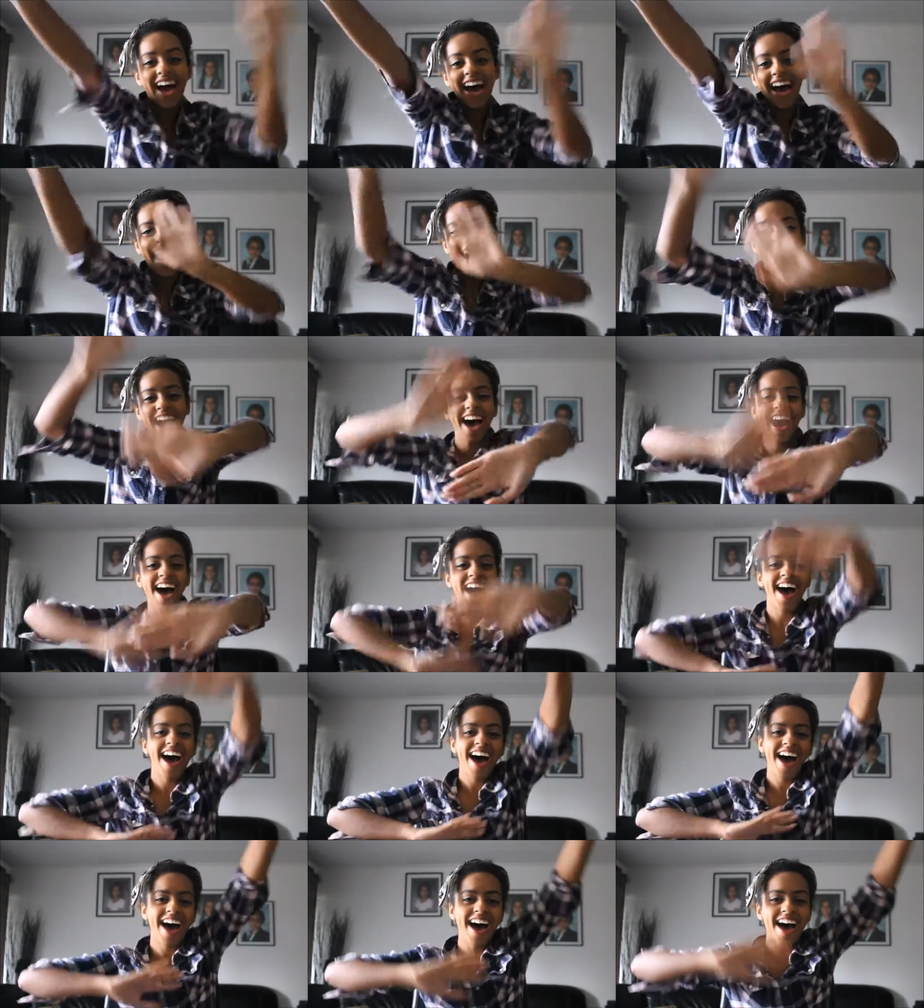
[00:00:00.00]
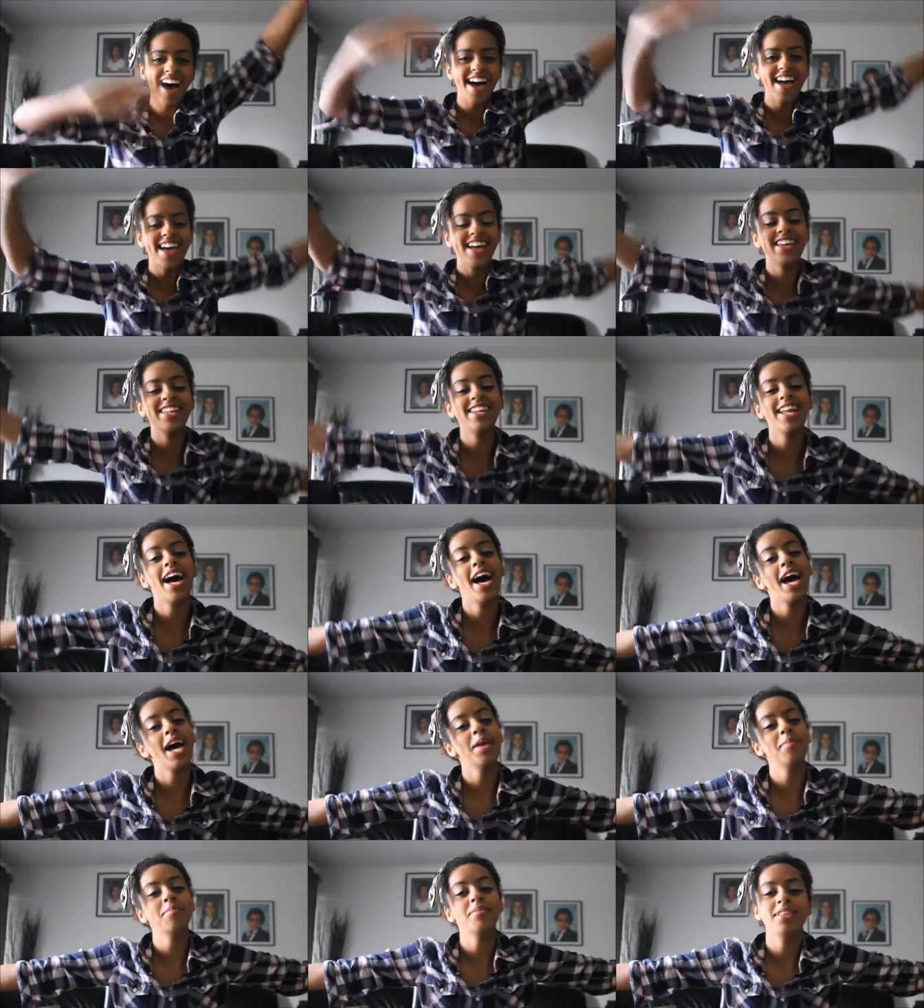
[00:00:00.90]
ah, and
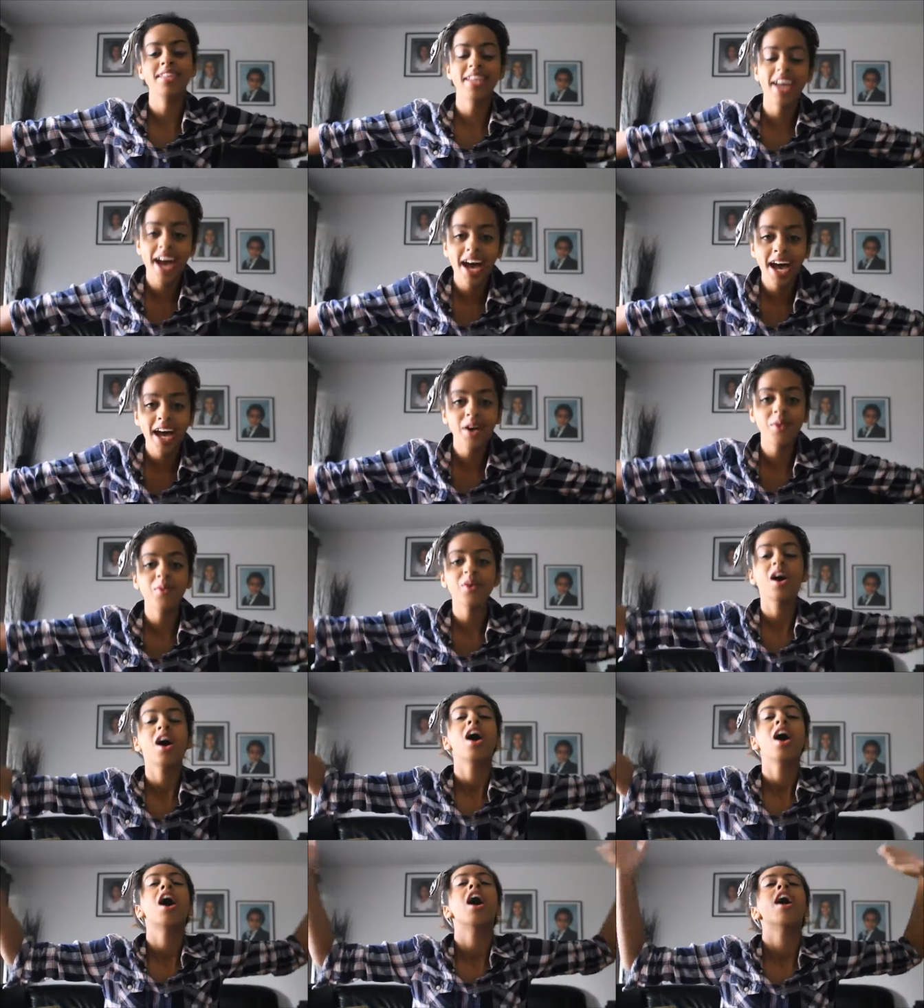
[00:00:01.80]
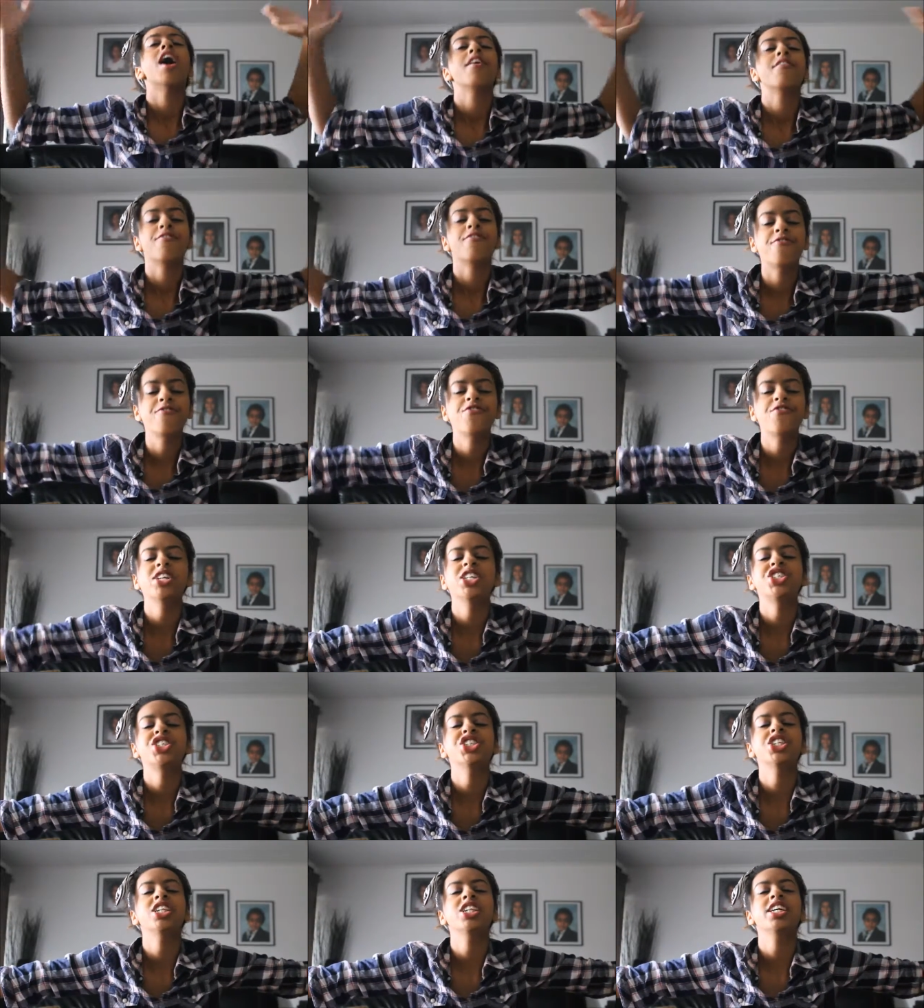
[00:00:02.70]
I'm now
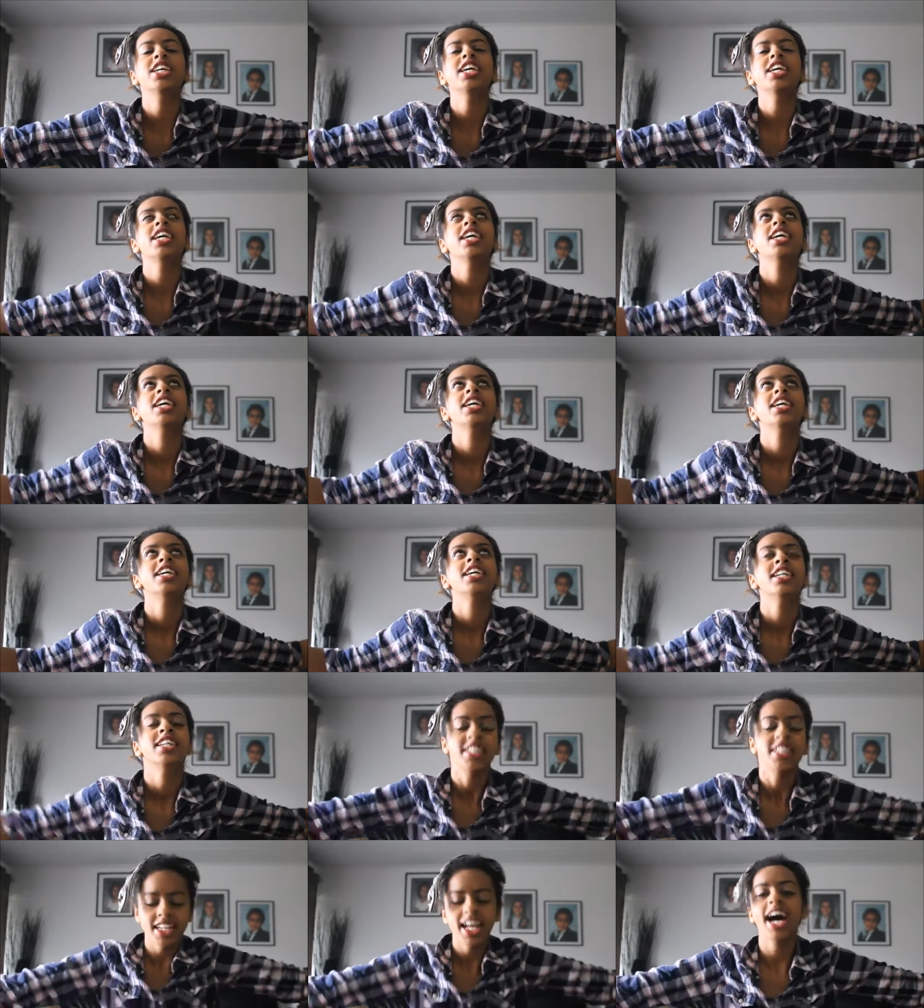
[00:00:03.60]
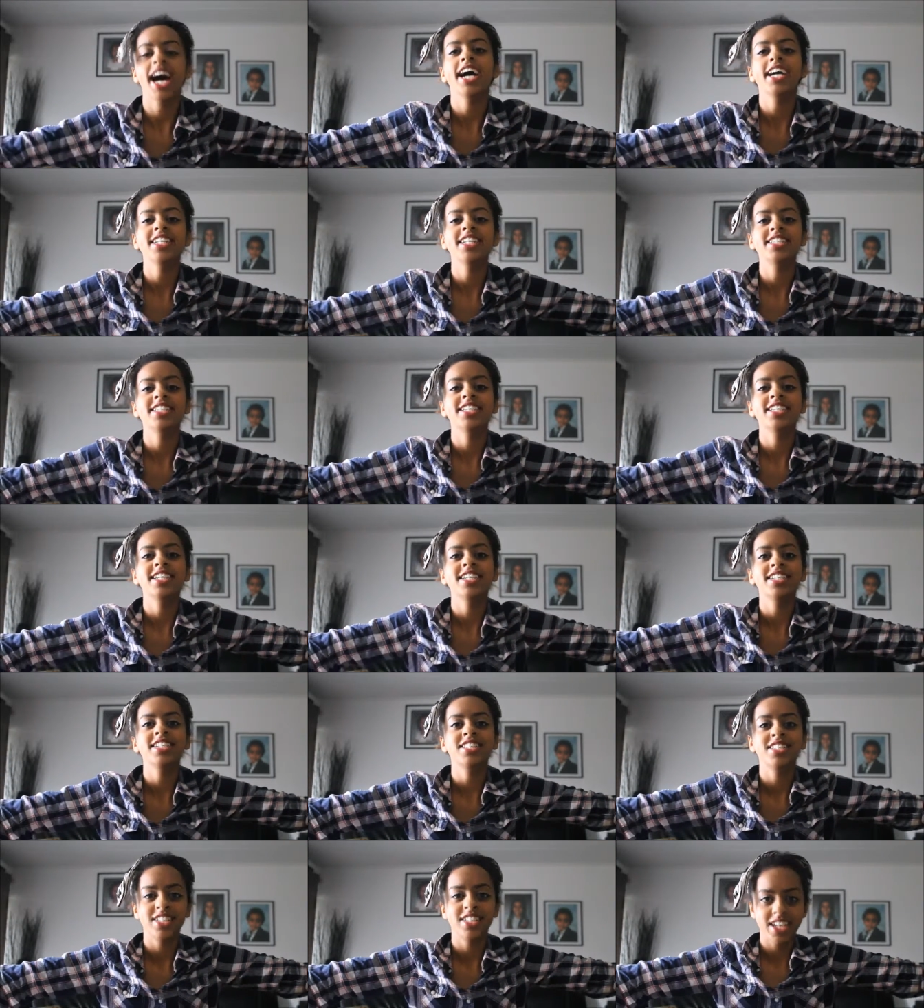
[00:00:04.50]
officially
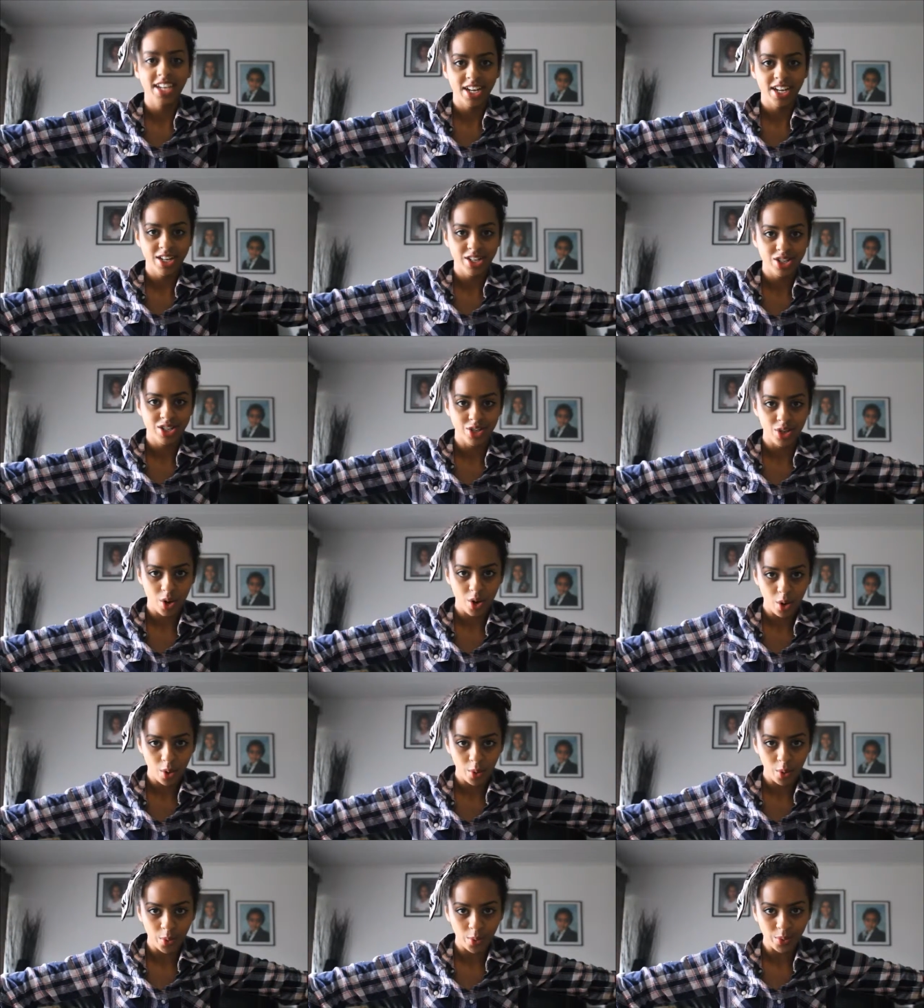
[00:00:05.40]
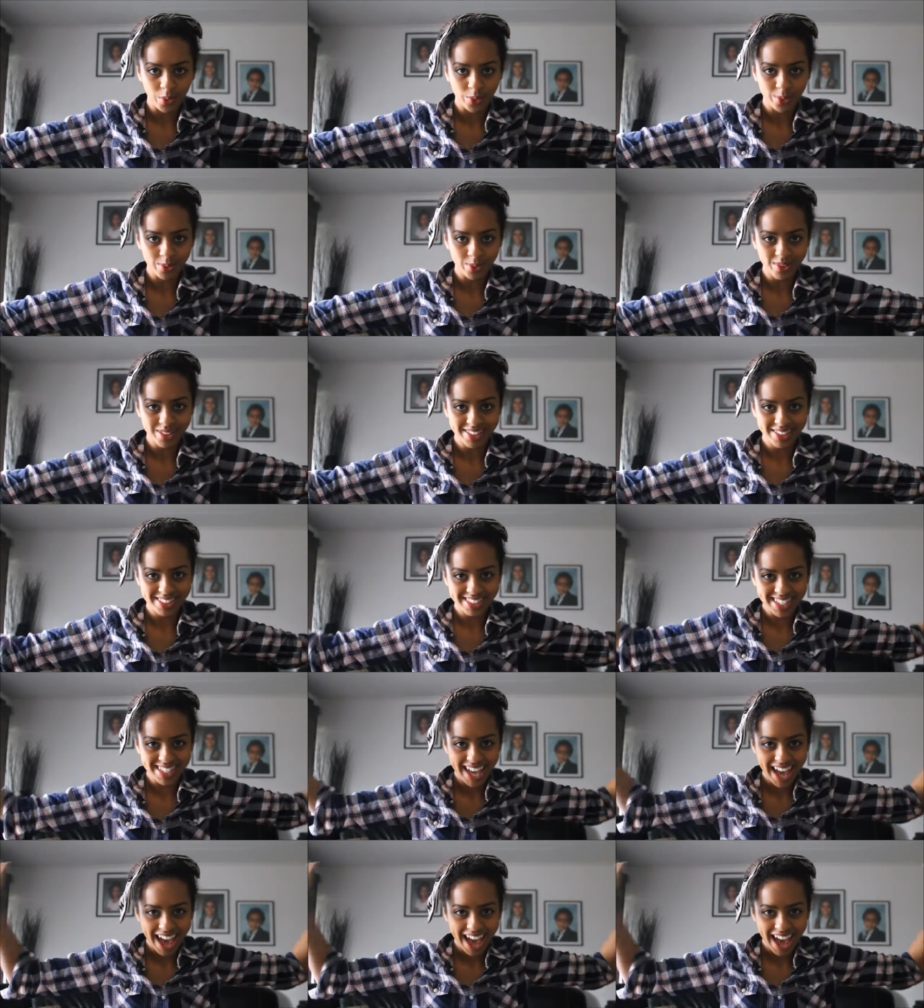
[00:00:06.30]
nineteen years old.